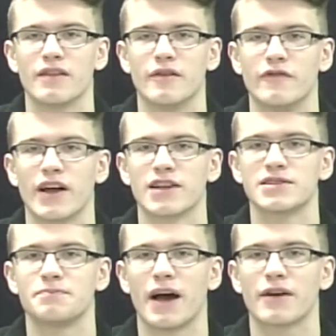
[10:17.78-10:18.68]
The
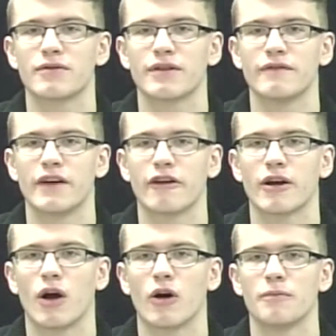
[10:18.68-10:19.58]
fellas battled a
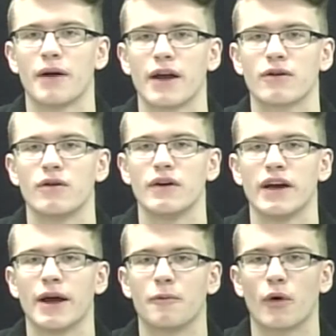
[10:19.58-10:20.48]
very hard battle
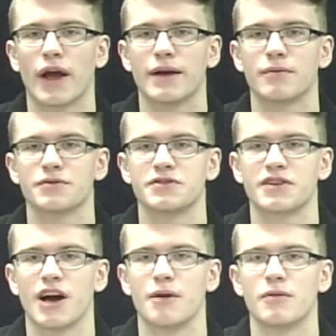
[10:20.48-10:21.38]
and were able to
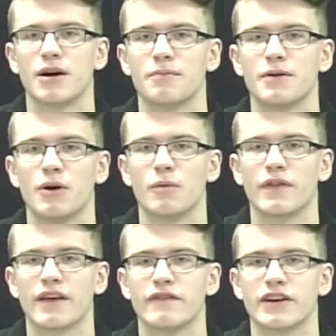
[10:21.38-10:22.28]
come up
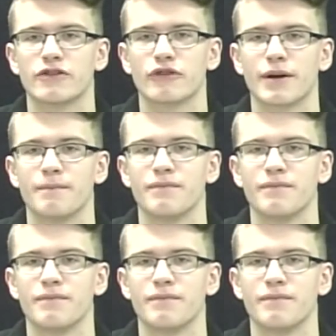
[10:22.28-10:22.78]
with a victory.